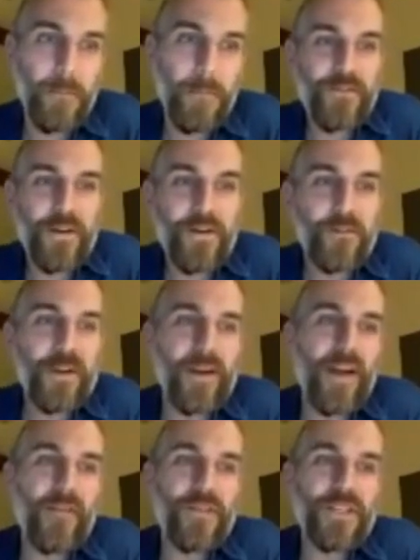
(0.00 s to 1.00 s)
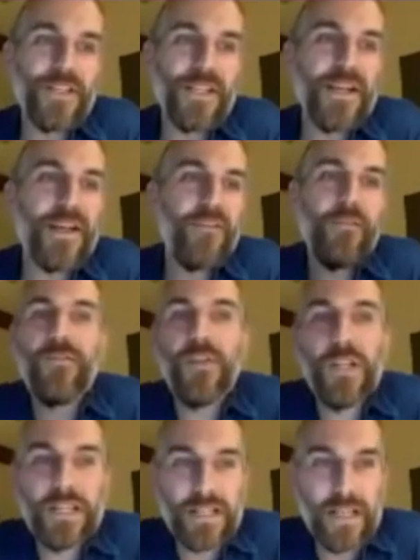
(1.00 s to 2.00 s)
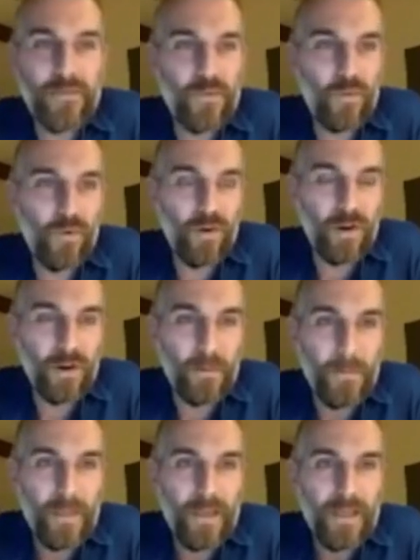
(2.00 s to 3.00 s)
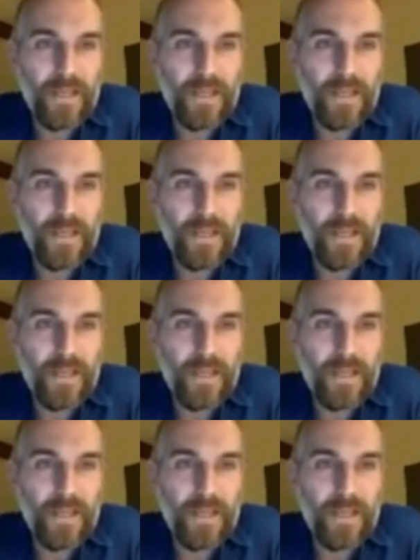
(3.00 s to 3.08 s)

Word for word: Here's her final paragraph. She says, I never fully escaped war.